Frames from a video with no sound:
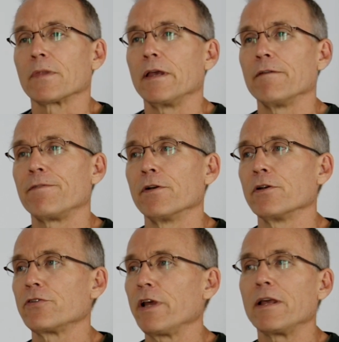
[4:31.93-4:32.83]
If
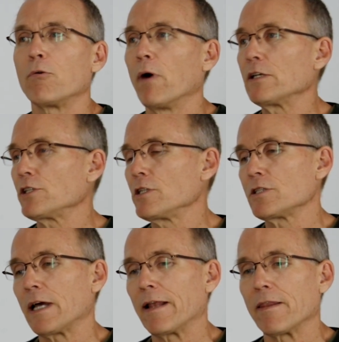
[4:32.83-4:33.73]
there's any questions
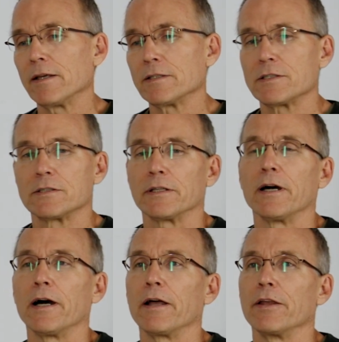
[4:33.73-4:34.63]
on this
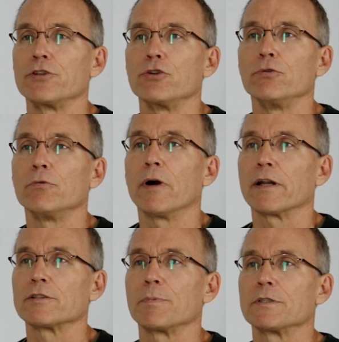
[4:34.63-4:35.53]
that you want
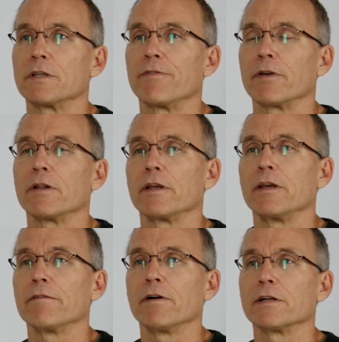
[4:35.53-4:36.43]
to specifically
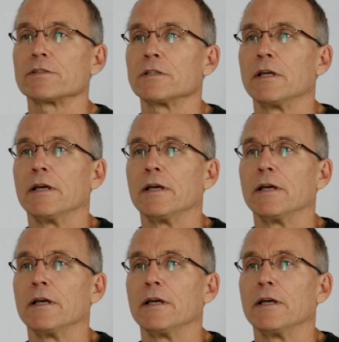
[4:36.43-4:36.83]
give us,